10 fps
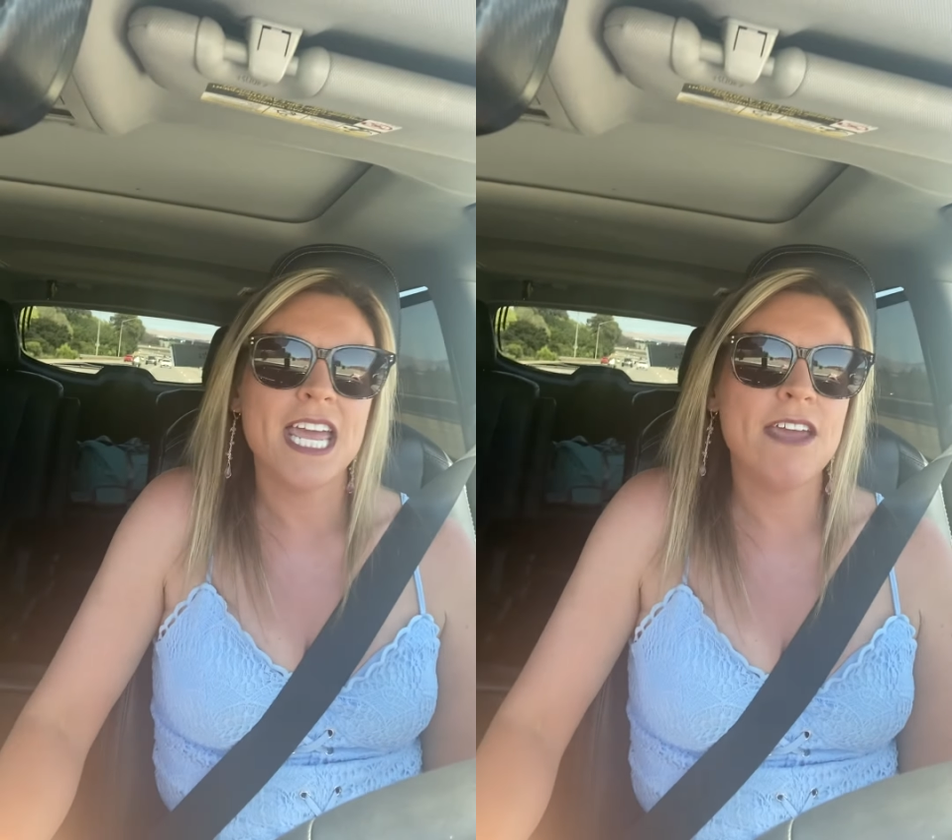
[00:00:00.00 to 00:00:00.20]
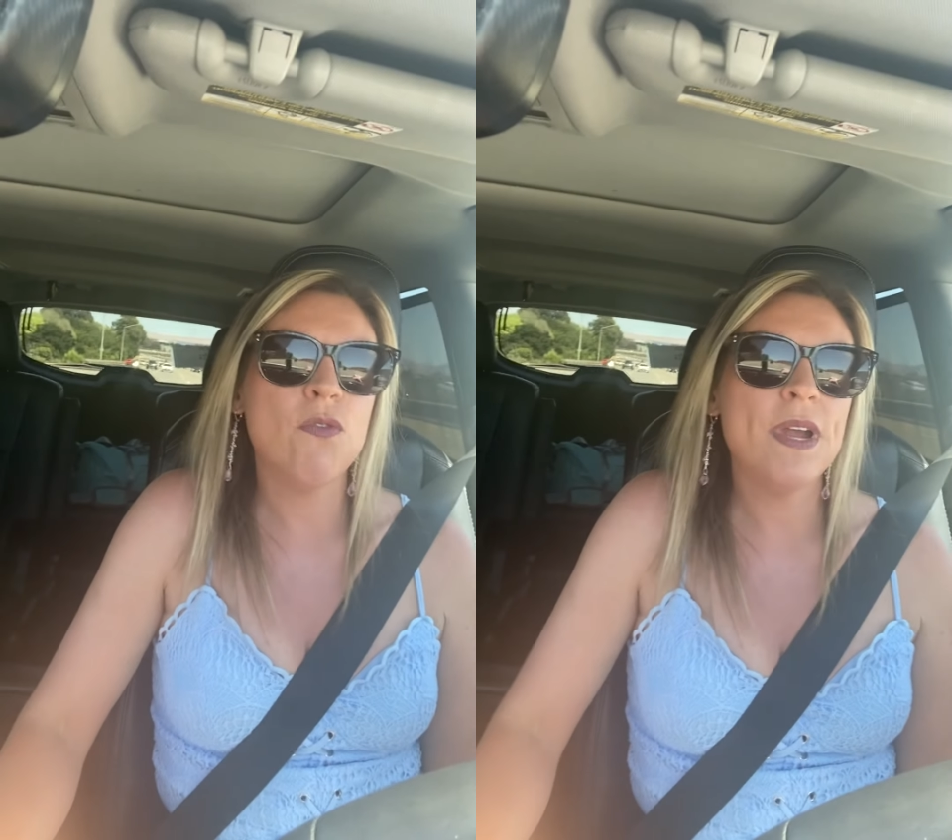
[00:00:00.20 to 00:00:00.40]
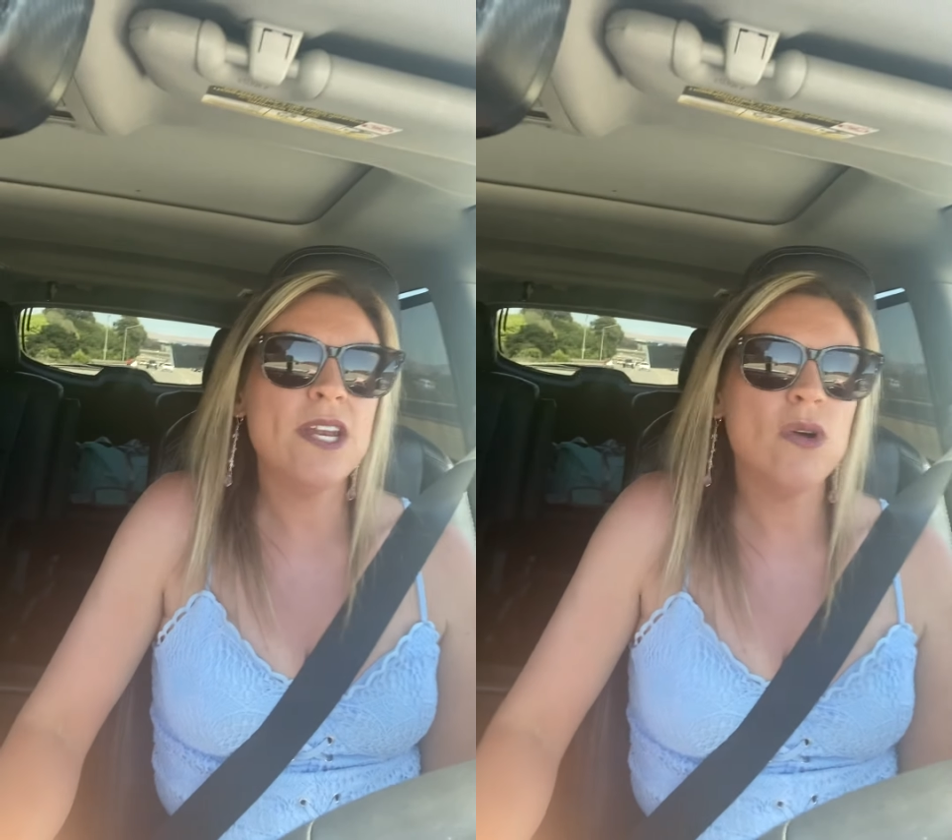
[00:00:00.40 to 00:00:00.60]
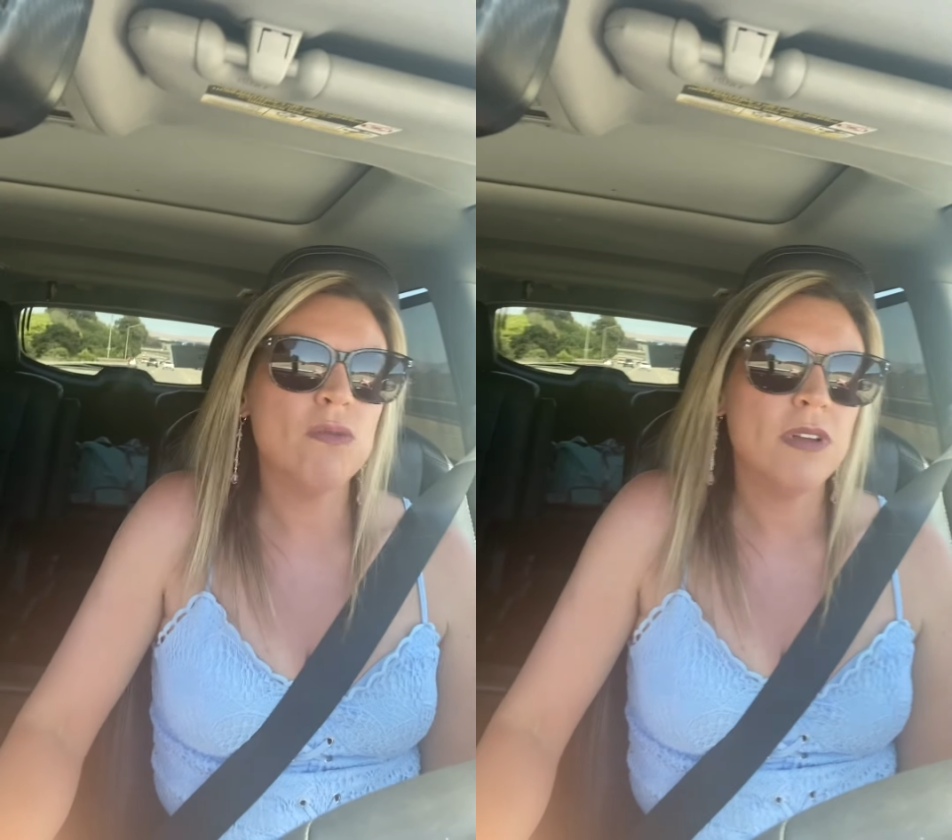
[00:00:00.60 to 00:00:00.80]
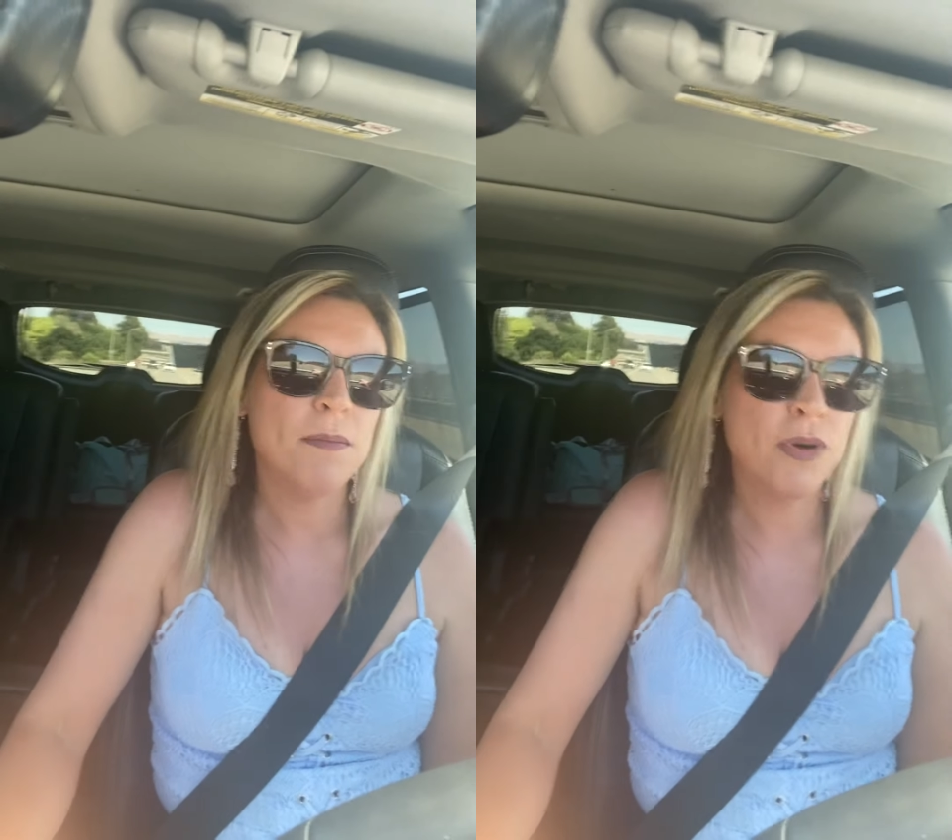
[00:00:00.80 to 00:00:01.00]
If we
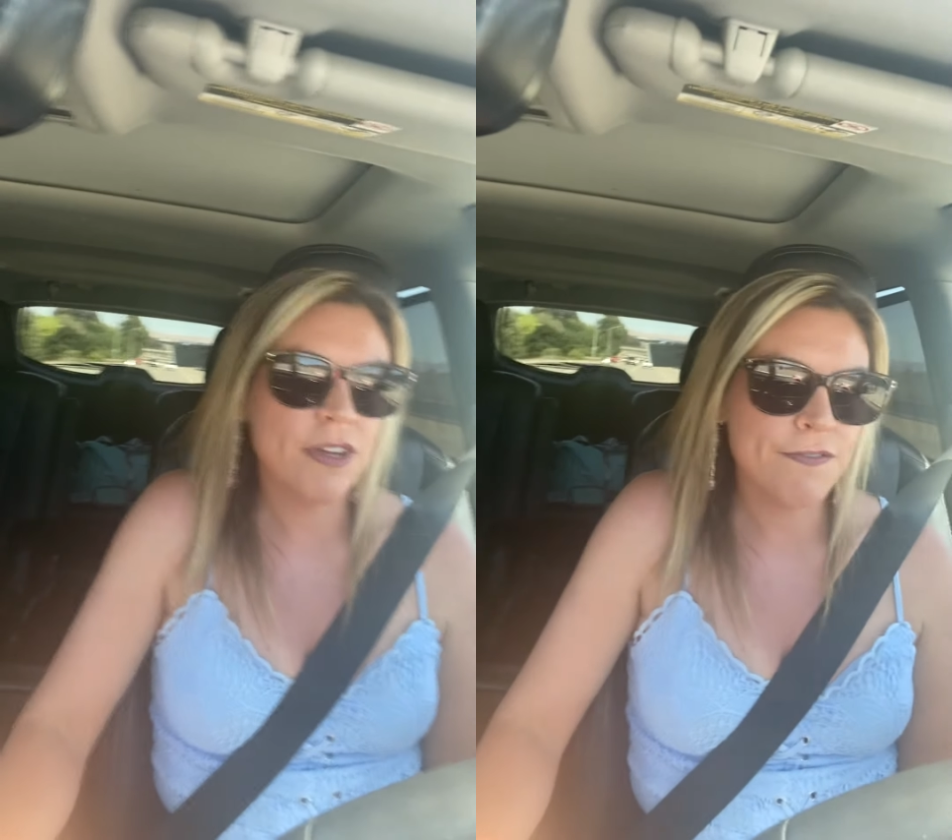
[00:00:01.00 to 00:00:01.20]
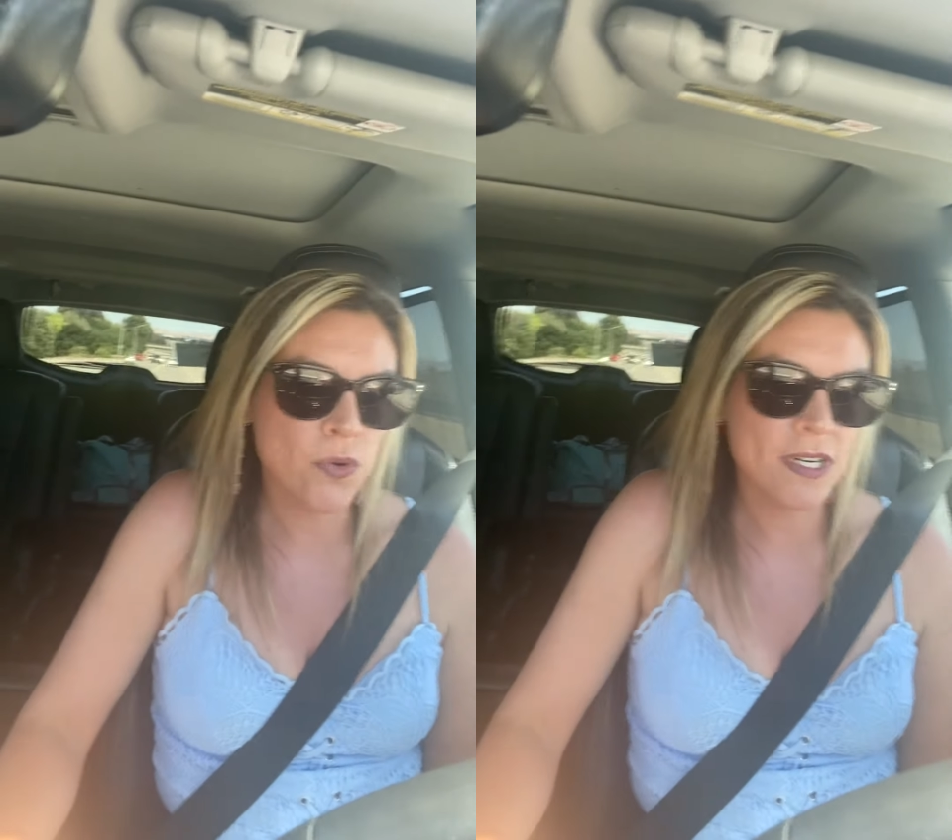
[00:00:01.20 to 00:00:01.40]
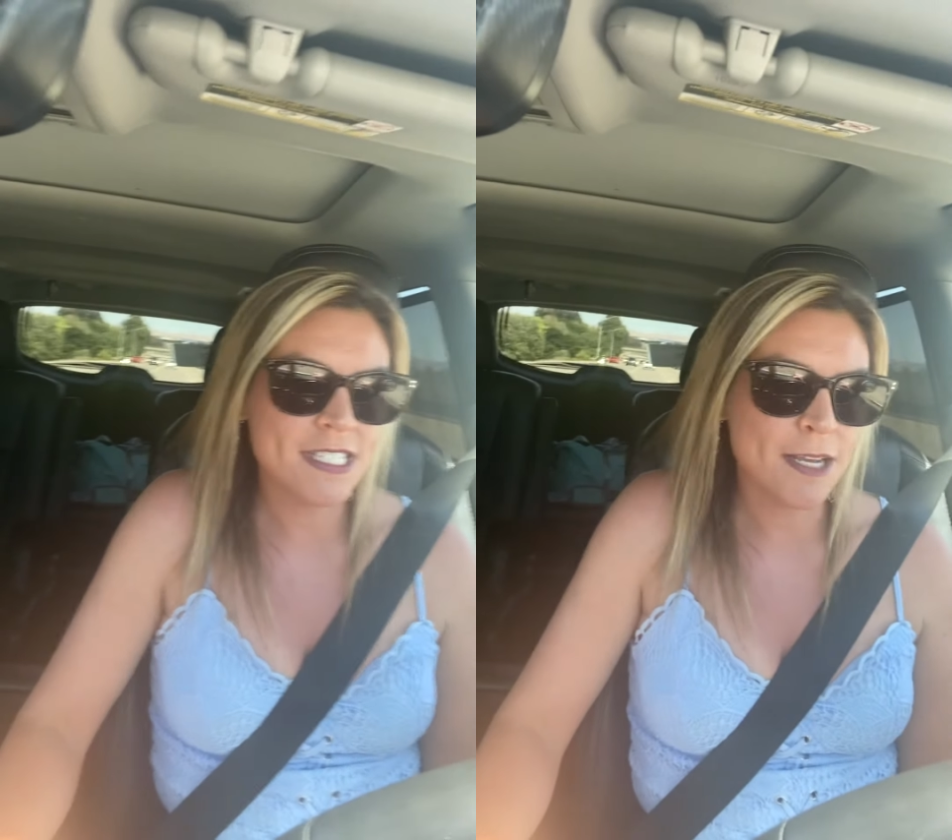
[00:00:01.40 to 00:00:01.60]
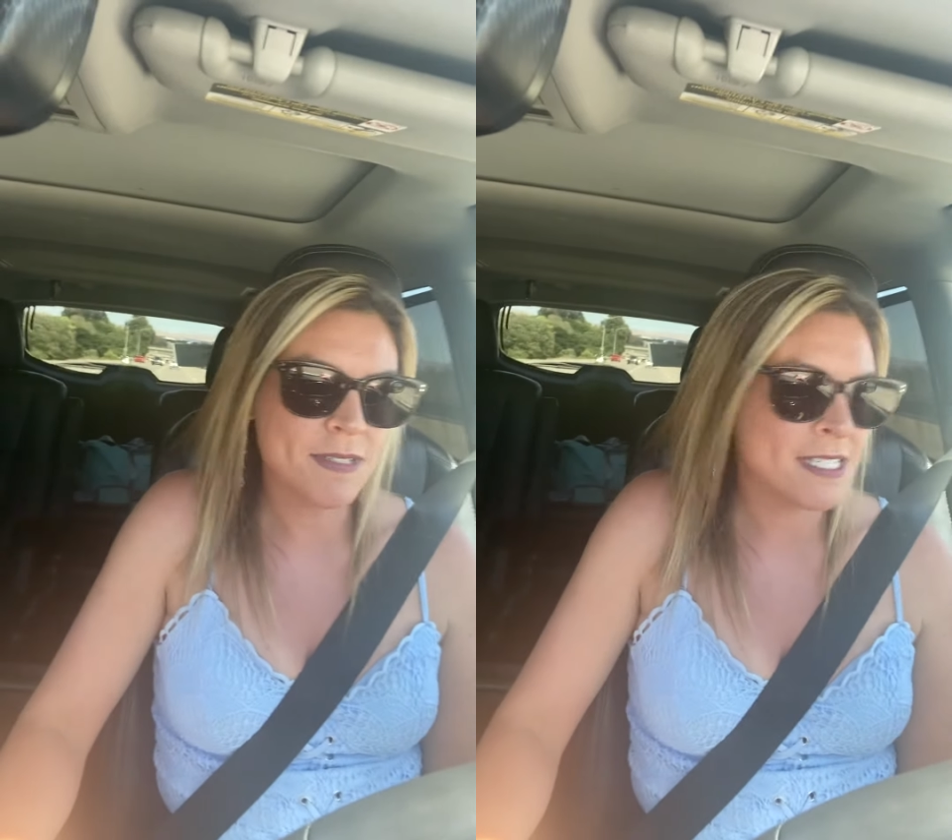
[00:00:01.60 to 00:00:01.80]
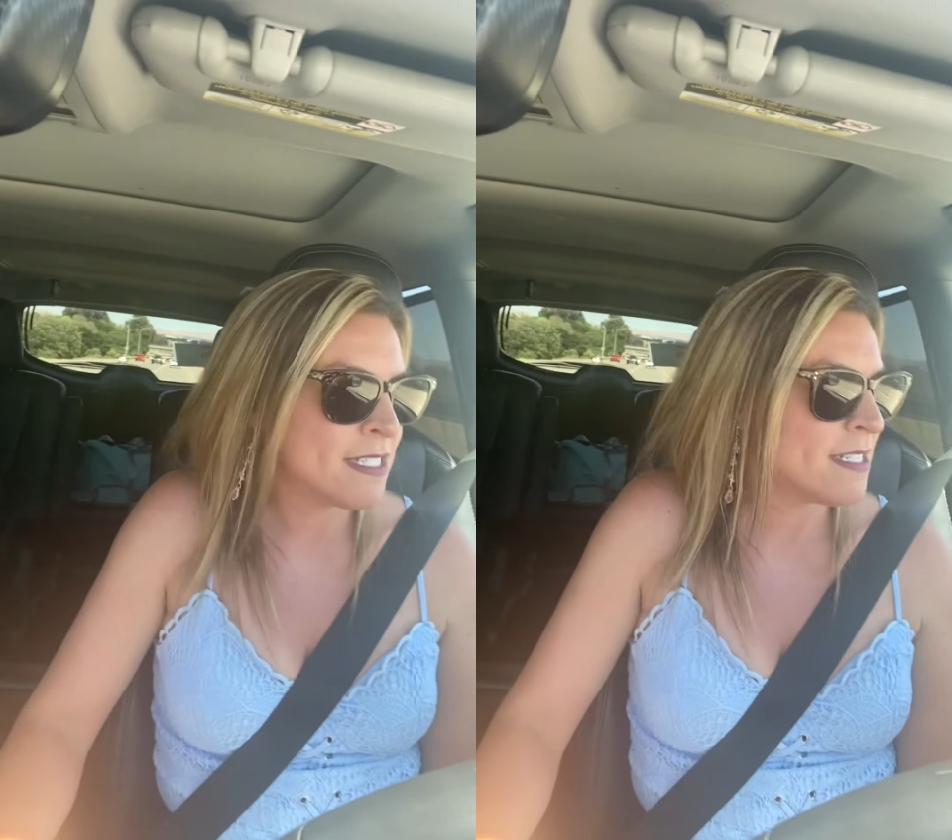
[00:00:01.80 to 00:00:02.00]
don't put foreign
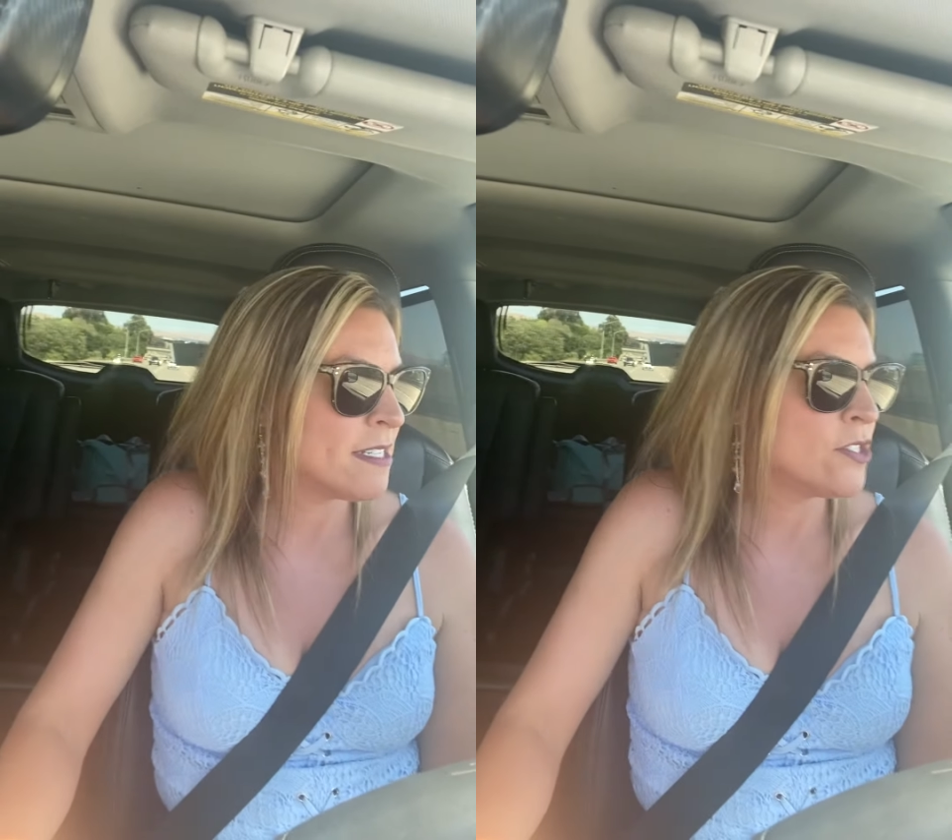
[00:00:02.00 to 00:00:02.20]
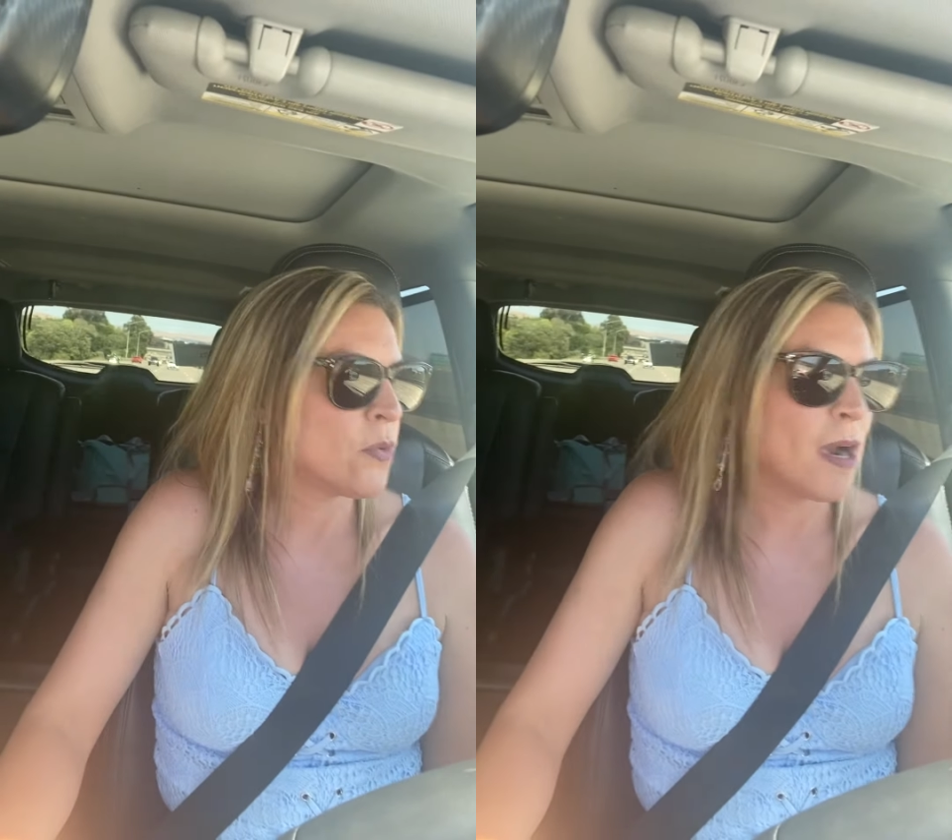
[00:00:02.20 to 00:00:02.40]
substances into